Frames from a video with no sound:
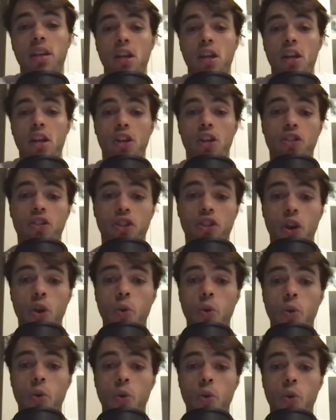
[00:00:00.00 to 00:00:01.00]

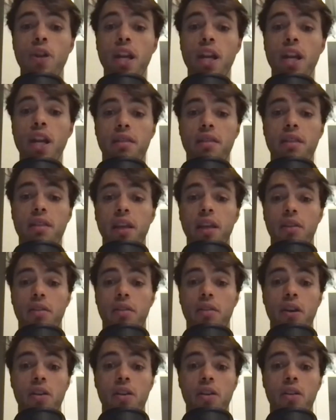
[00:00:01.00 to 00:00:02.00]
So I really think
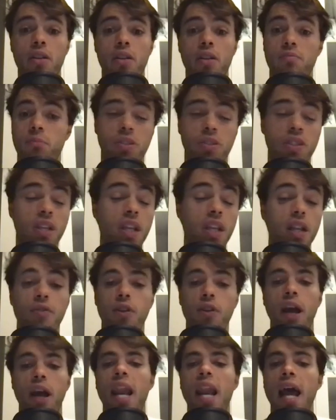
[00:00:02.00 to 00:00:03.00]
that, particularly for
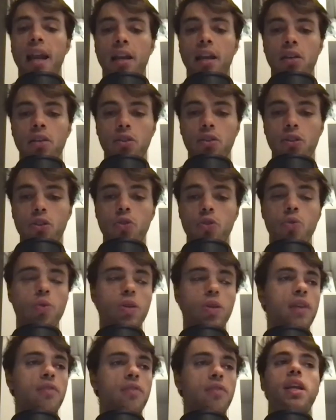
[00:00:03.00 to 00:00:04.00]
Galán, who,
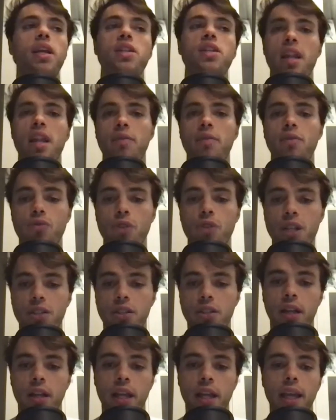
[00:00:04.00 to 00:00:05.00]
given his level
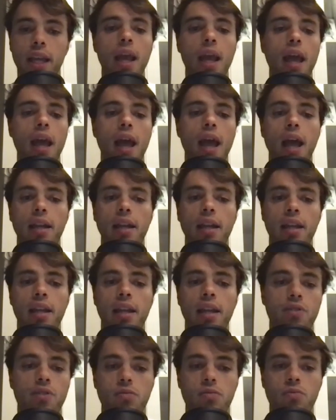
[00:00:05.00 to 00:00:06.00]
recently and
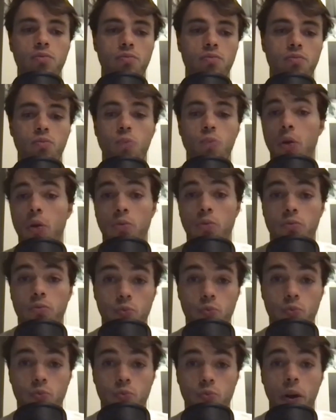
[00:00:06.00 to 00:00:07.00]
given, well,
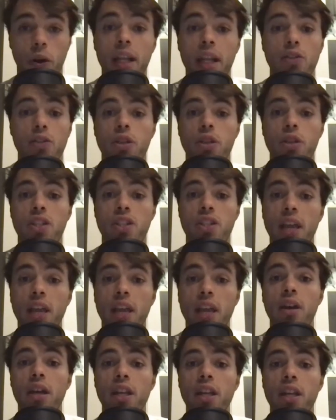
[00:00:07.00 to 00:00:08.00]
he literally
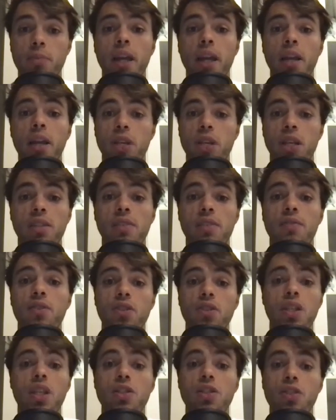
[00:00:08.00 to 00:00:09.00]
said that his main objective of
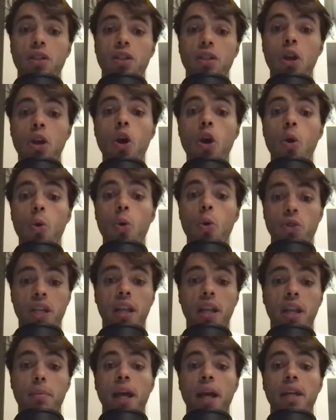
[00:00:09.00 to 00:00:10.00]
the season was
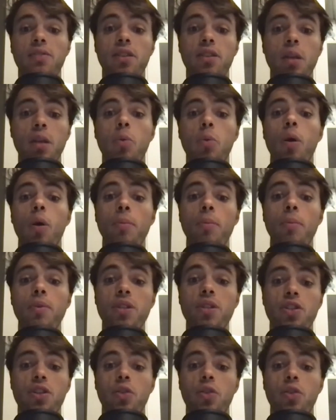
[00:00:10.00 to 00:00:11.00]
getting back to the number one
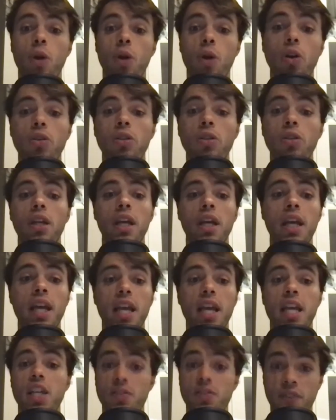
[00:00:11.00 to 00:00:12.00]
position in the world.
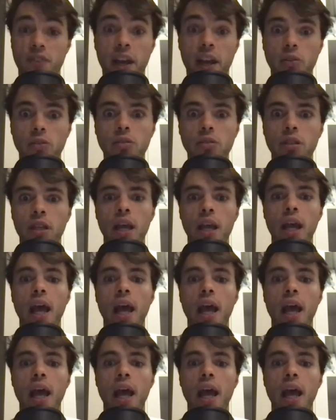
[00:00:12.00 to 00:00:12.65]
He's failed.